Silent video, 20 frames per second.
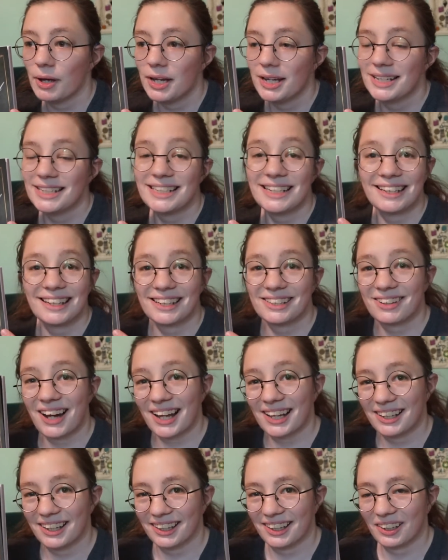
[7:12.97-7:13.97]
She's a dress
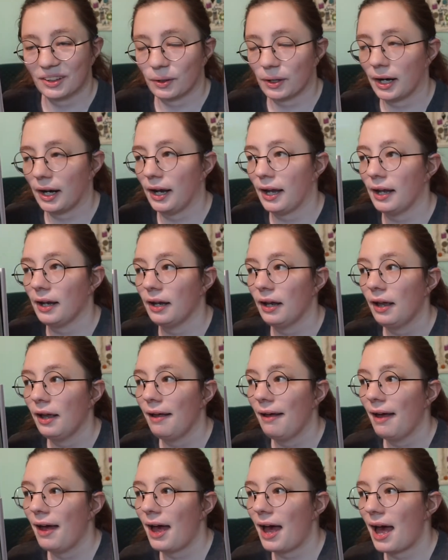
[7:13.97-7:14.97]
historian,
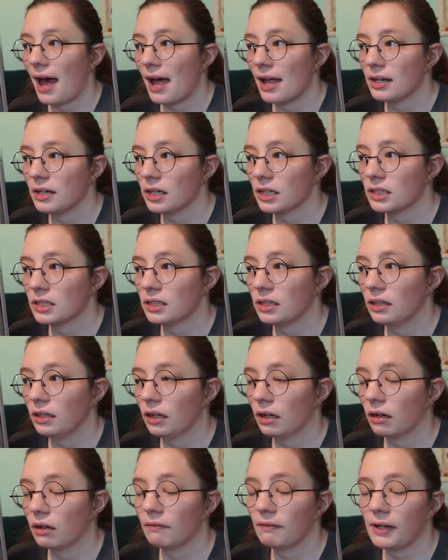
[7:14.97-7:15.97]
and
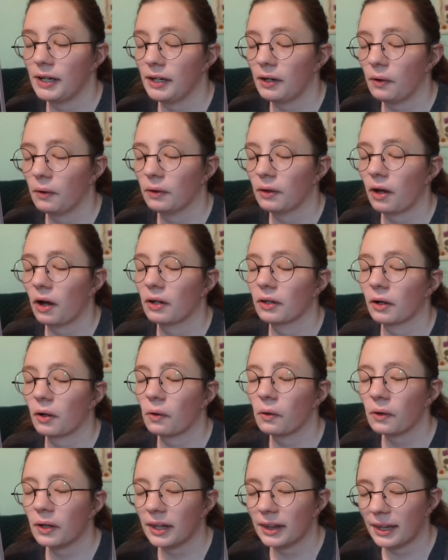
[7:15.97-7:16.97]
her videos are the
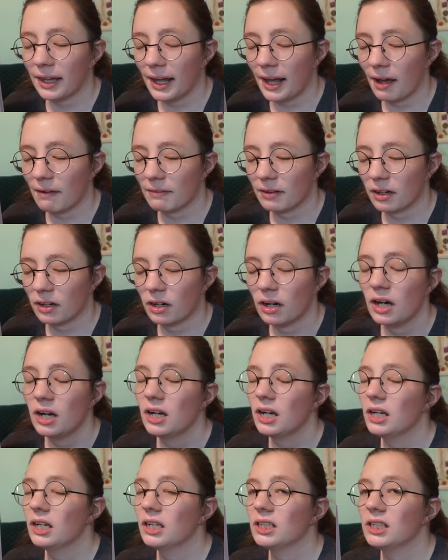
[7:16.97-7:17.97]
coolest thing ever.
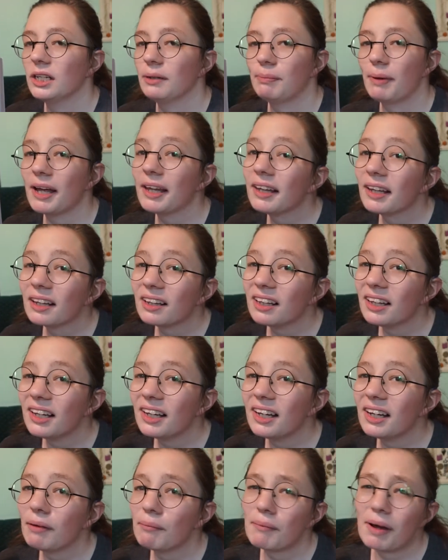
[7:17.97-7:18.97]
She's
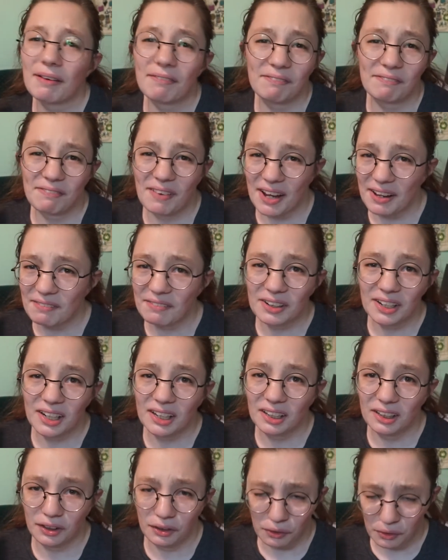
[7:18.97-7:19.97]
basically my favorite
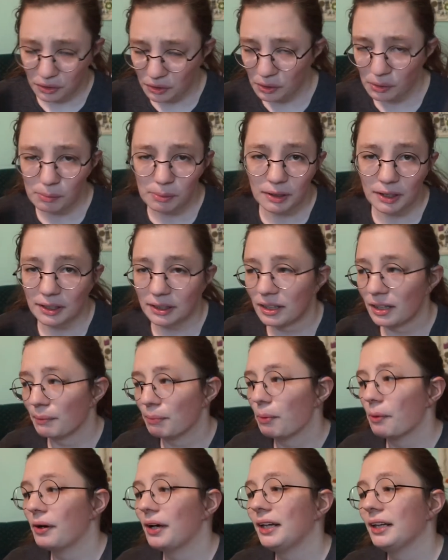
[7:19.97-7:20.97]
YouTuber at this
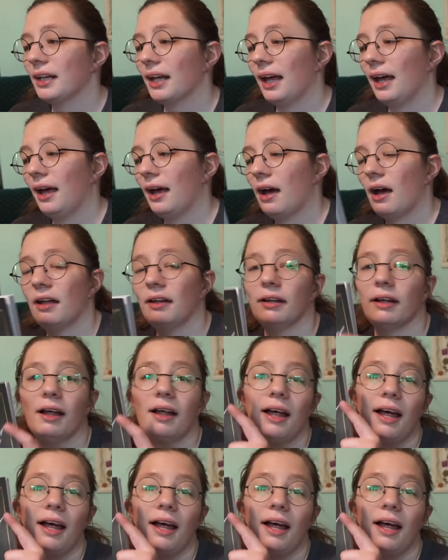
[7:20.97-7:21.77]
point, and